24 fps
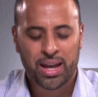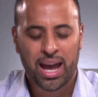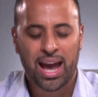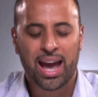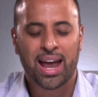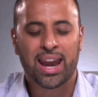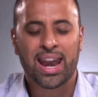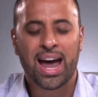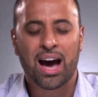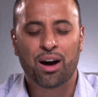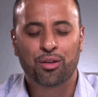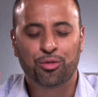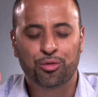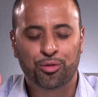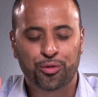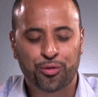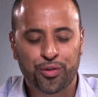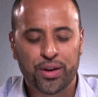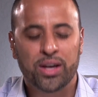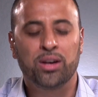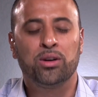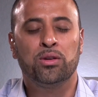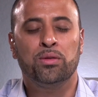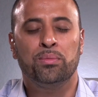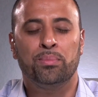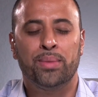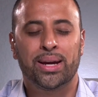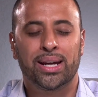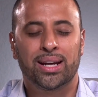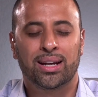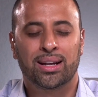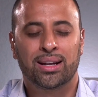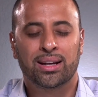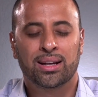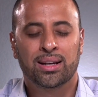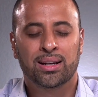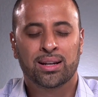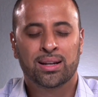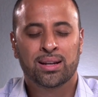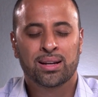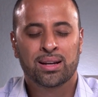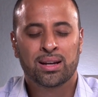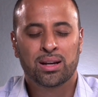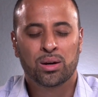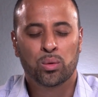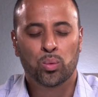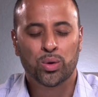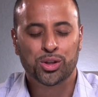And now fill me
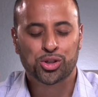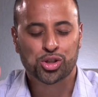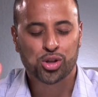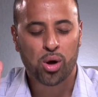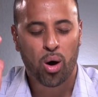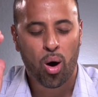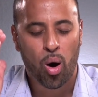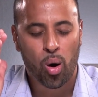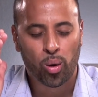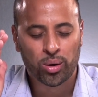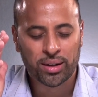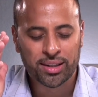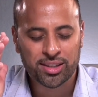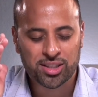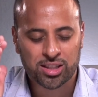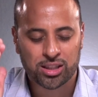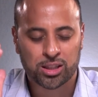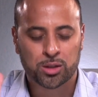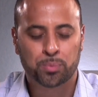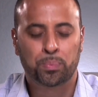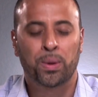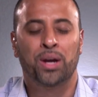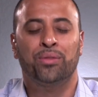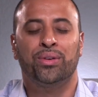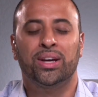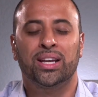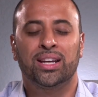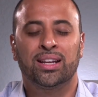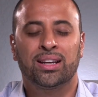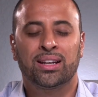with your Holy Spirit.